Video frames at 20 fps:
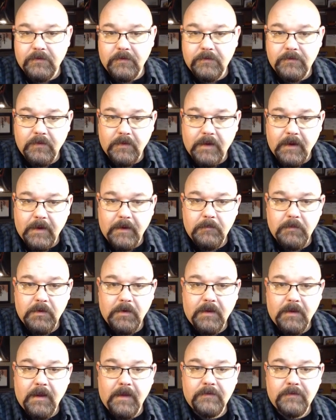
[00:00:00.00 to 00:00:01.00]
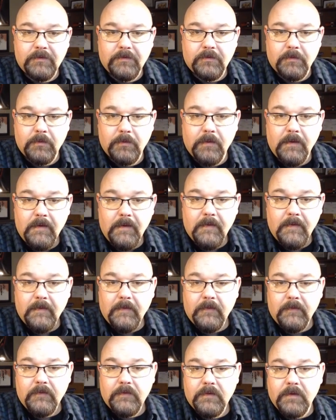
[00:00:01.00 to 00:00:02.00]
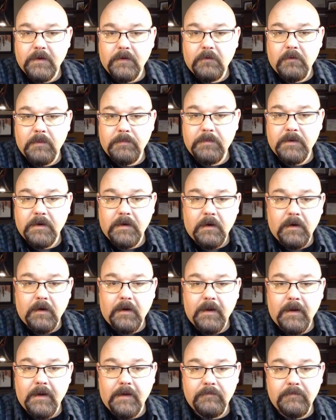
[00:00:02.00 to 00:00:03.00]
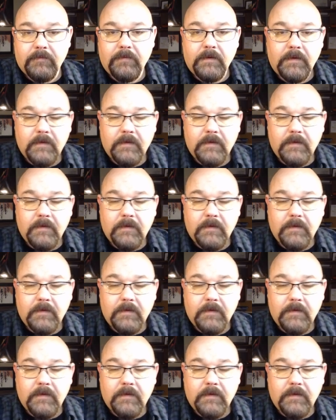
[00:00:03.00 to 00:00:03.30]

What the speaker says: so that communicates through the encrypted RF,